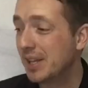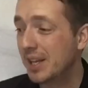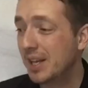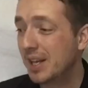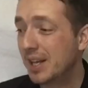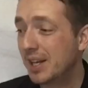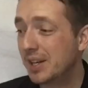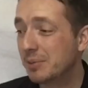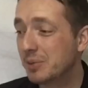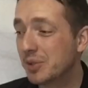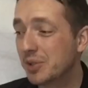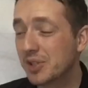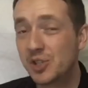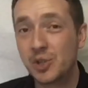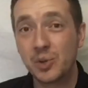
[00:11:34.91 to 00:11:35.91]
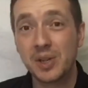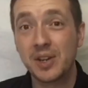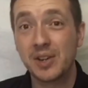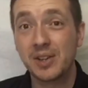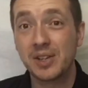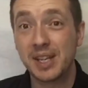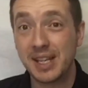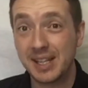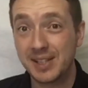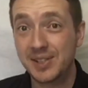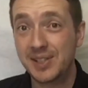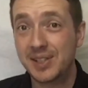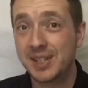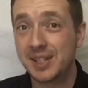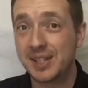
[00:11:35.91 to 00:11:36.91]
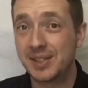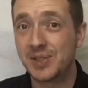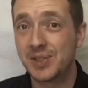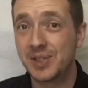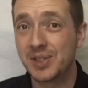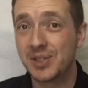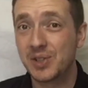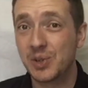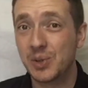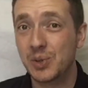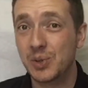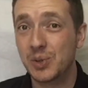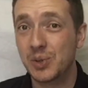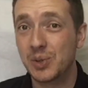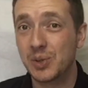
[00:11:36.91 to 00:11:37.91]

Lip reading: and I'm going to show you how easy it is to